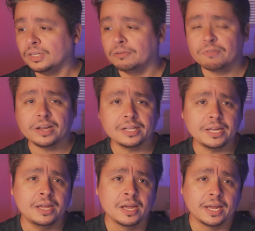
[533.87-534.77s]

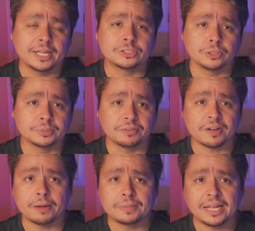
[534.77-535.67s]
Finally, in terms of
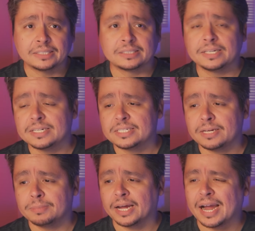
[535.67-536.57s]
updates to the
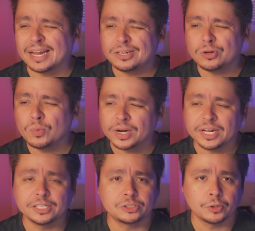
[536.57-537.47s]
Steam Deck, I do want
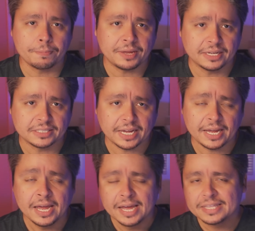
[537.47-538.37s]
to issue a
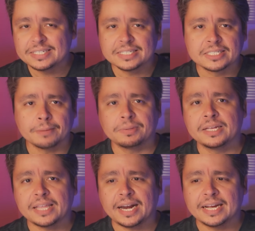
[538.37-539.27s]
PSA. This is
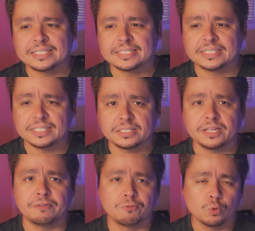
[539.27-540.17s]
something that has
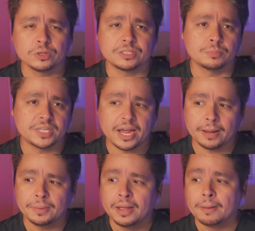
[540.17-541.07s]
existed for some
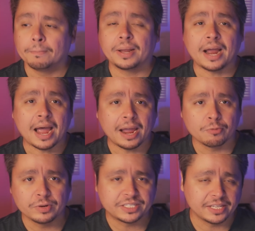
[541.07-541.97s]
time, but I
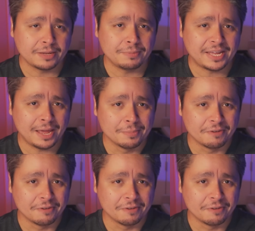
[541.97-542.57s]
recently became